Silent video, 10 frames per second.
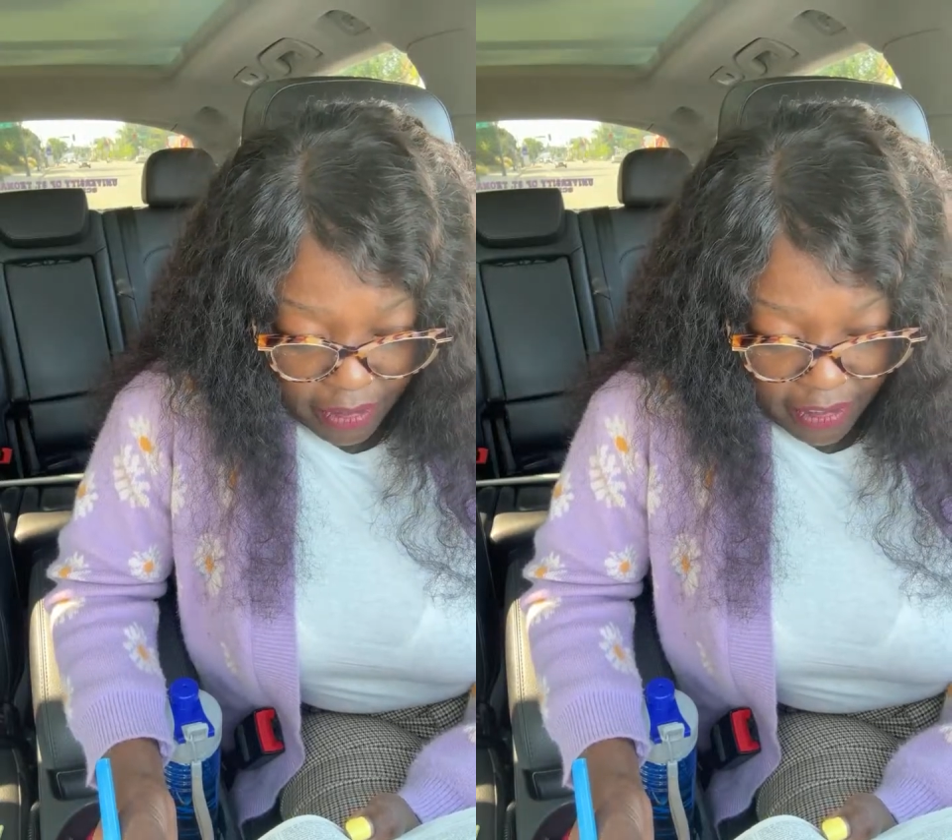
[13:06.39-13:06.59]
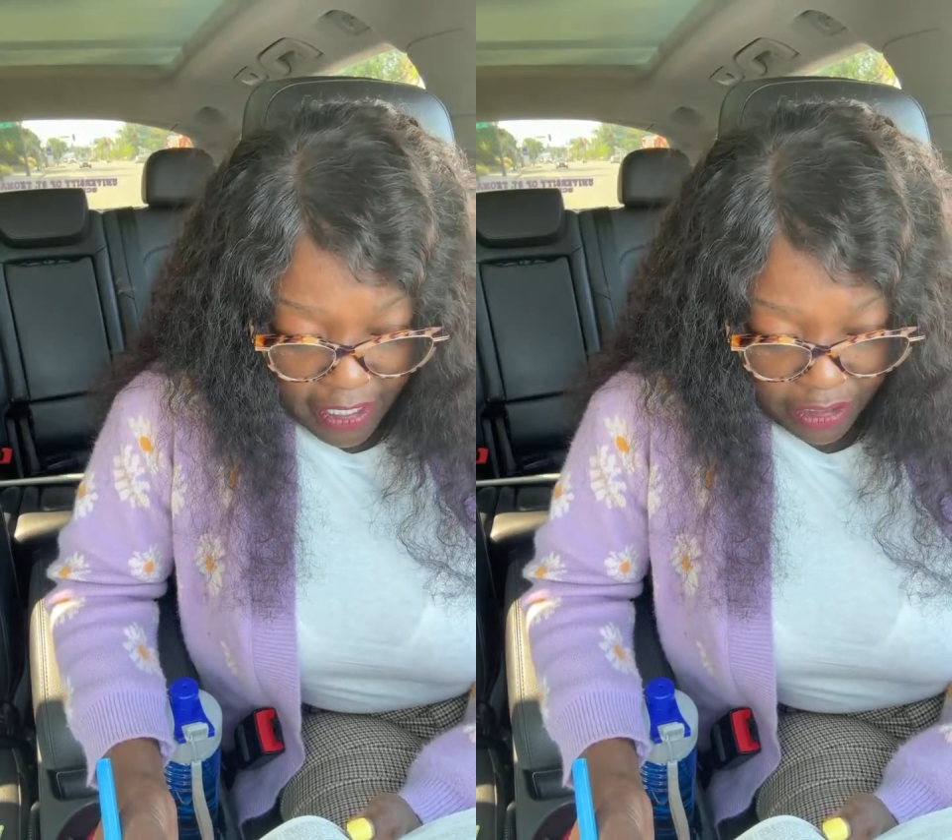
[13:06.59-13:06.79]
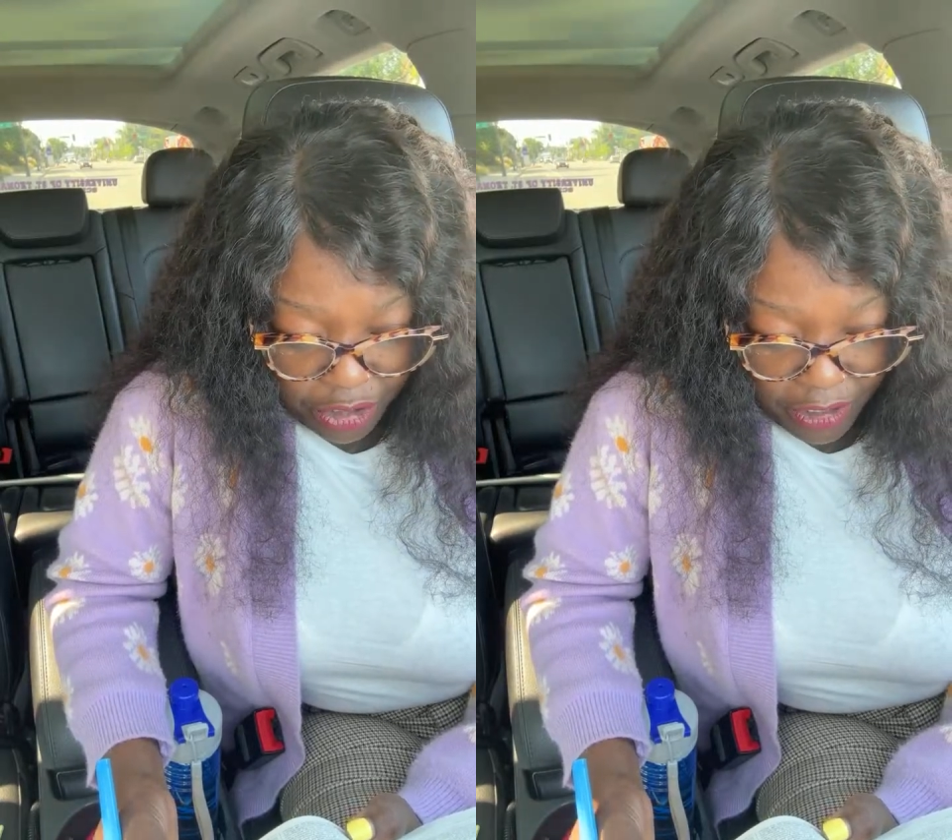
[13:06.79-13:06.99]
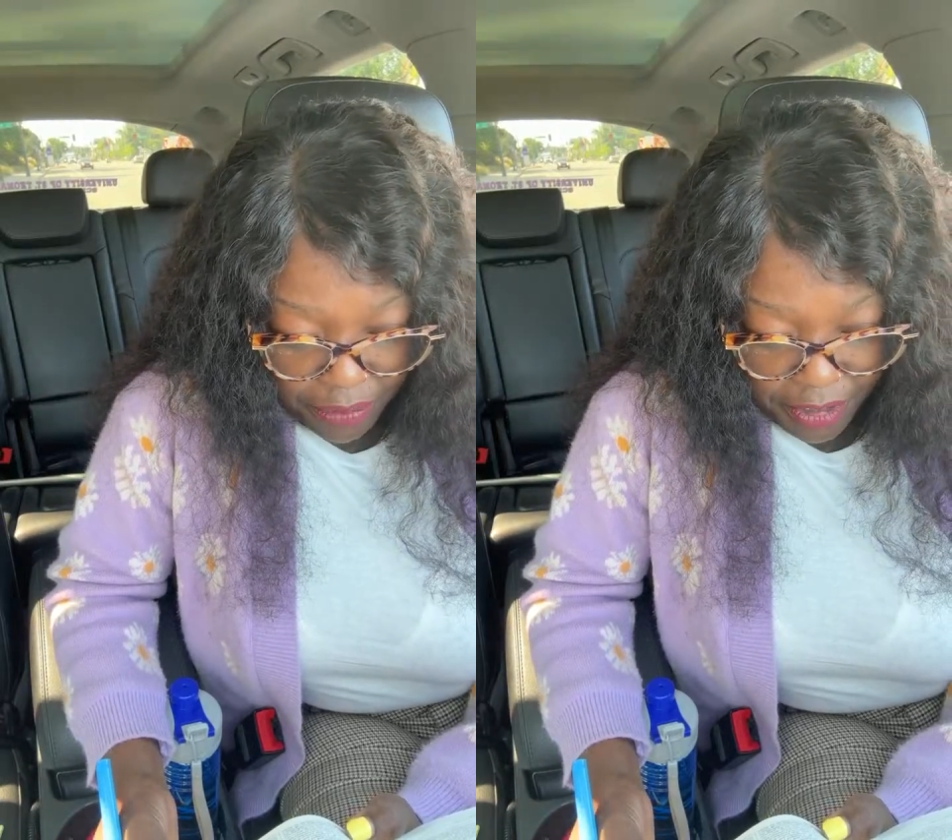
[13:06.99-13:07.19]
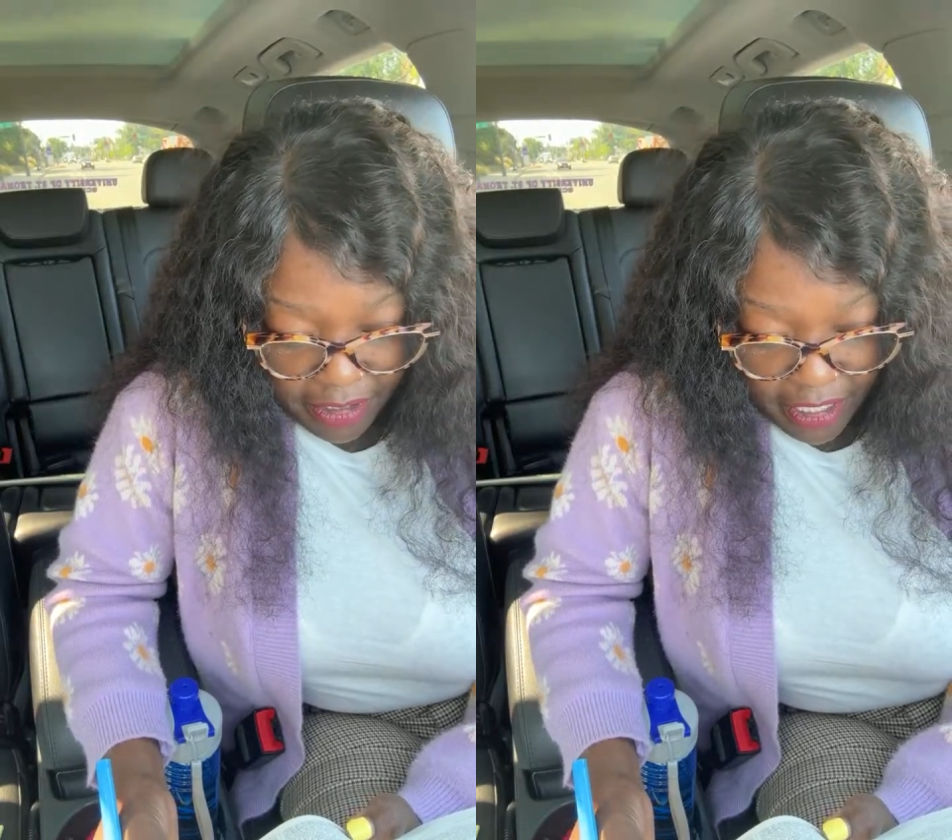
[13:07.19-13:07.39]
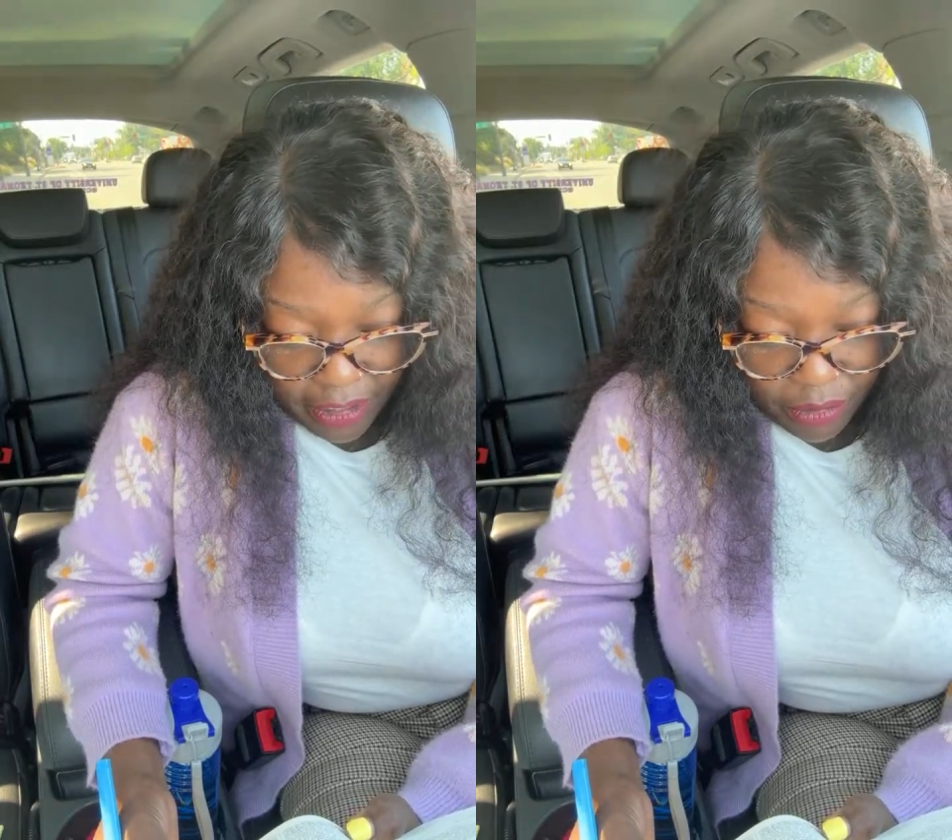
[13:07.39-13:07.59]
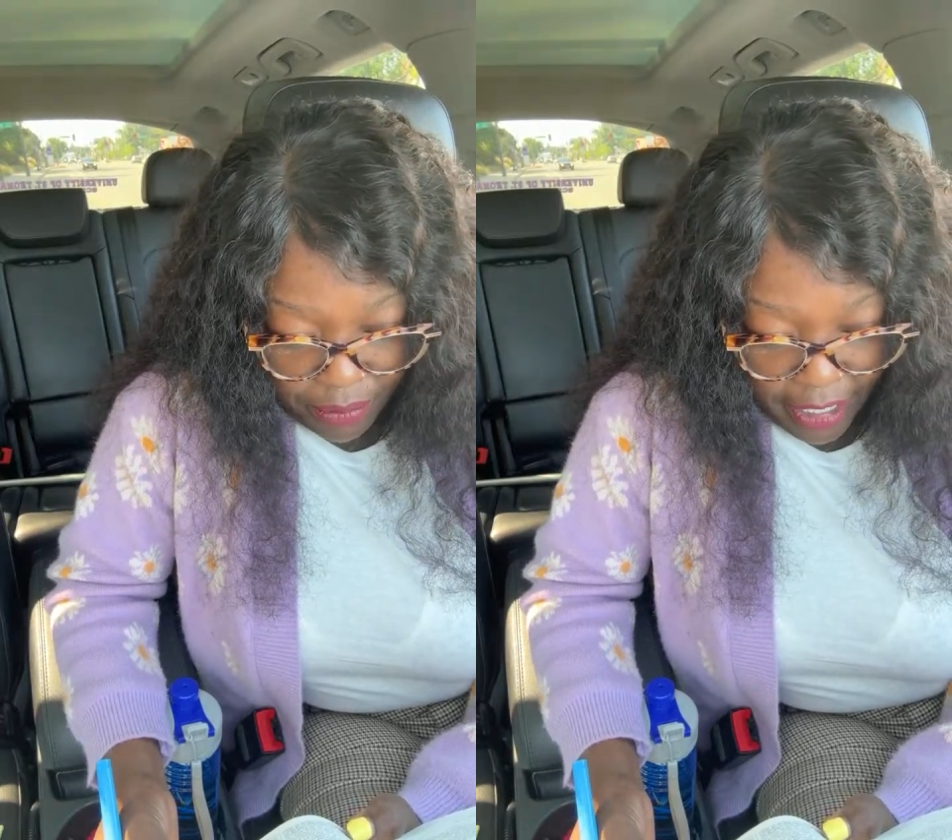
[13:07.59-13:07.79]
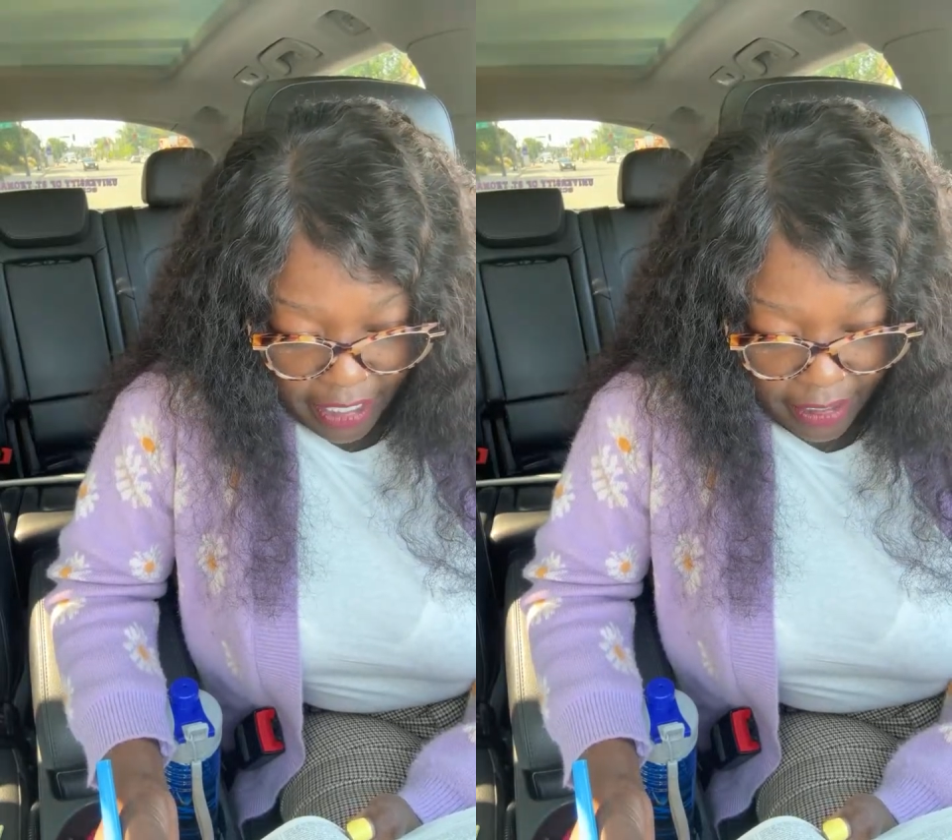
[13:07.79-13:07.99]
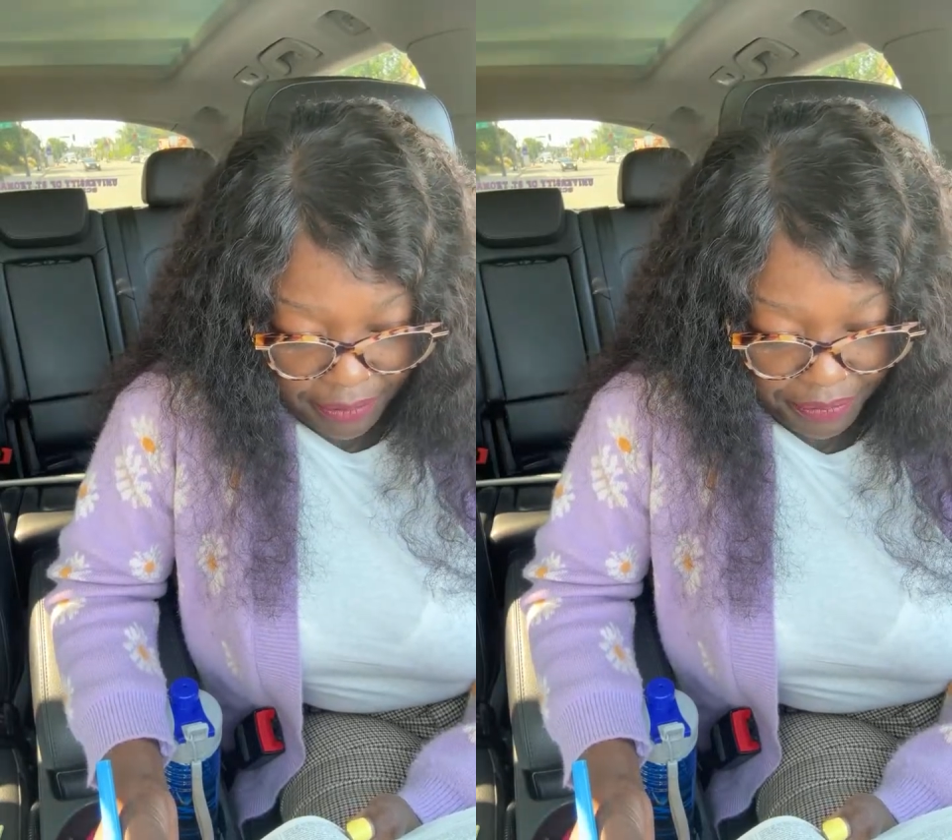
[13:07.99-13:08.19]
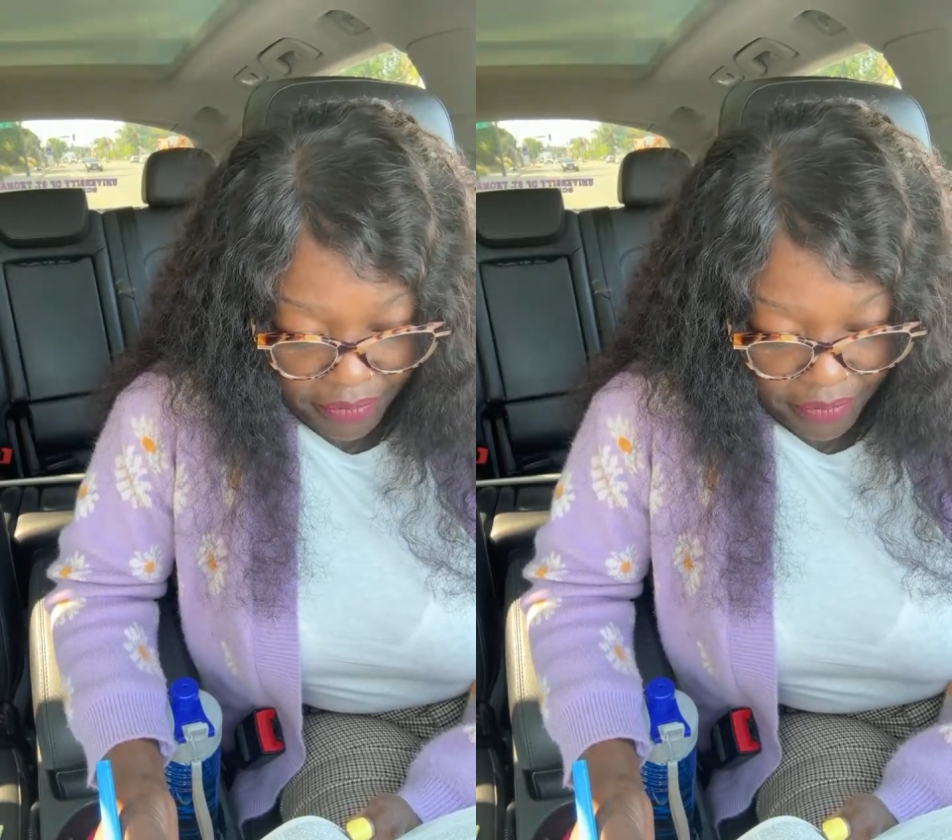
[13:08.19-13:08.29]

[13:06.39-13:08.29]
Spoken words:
disastrous mistakes were made